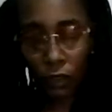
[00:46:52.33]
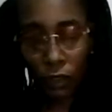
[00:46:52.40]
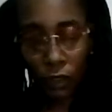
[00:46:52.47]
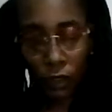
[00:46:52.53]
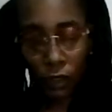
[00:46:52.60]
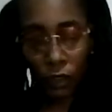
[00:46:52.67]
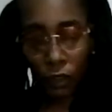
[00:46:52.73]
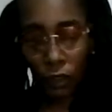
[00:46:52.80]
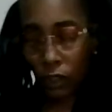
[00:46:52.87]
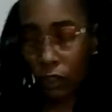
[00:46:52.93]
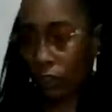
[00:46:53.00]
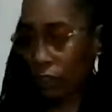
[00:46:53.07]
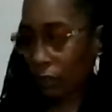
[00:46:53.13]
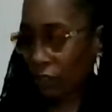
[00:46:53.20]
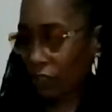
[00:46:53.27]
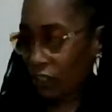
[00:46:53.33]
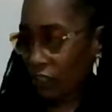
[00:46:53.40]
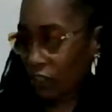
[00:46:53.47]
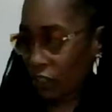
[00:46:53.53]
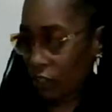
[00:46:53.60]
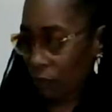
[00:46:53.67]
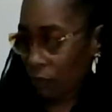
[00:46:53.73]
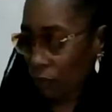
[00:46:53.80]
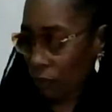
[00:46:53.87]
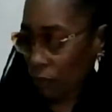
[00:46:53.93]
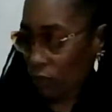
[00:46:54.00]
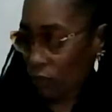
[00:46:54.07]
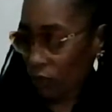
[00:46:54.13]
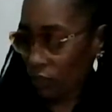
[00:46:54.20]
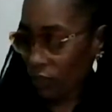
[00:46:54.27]
Okay, let me give you a couple more of
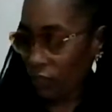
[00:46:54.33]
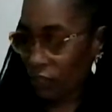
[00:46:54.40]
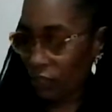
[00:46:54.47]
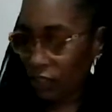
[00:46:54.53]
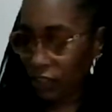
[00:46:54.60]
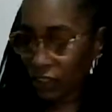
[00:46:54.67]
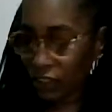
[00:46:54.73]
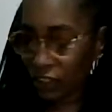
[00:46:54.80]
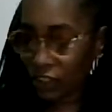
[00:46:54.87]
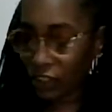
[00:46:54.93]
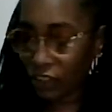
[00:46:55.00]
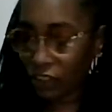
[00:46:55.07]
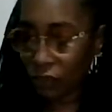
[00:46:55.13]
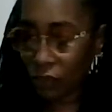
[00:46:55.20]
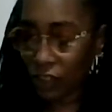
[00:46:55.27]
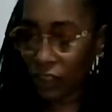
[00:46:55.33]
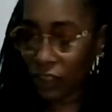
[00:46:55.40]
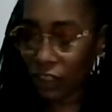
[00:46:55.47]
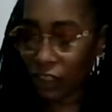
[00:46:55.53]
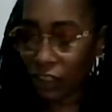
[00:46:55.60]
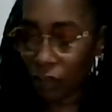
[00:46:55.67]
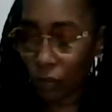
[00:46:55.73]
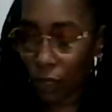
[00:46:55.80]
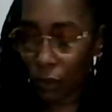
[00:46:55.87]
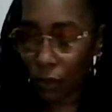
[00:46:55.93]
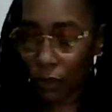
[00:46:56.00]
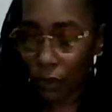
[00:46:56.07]
these. You linked in, my baby.